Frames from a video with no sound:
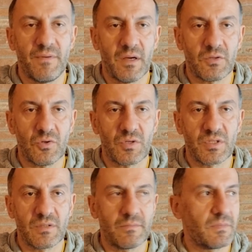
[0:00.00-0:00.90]

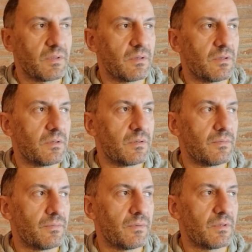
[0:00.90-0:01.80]
factors
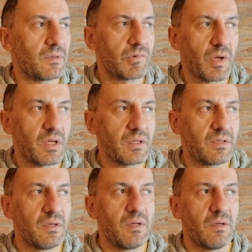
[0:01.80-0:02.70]
great
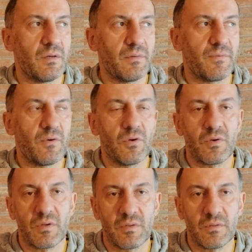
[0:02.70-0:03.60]

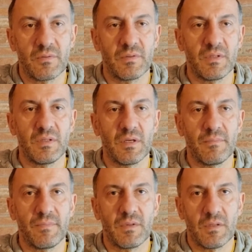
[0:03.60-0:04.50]
for in the
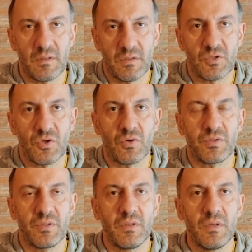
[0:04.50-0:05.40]
short,
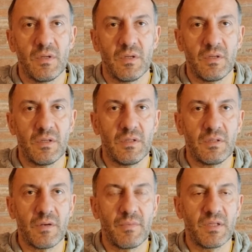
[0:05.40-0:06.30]

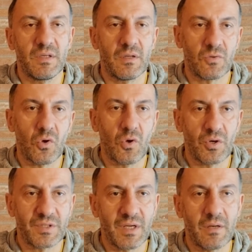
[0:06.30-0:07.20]
intermediate or
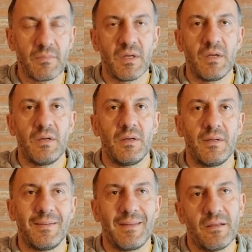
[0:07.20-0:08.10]
long term.
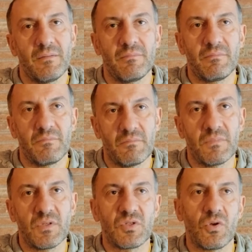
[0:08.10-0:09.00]
Then
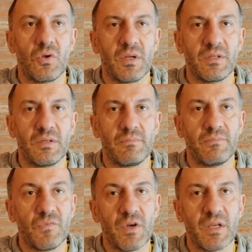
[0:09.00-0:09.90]
it's already
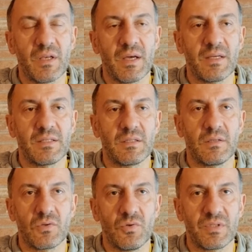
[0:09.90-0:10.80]
very nice
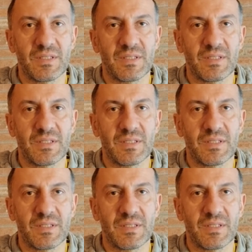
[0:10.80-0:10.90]
and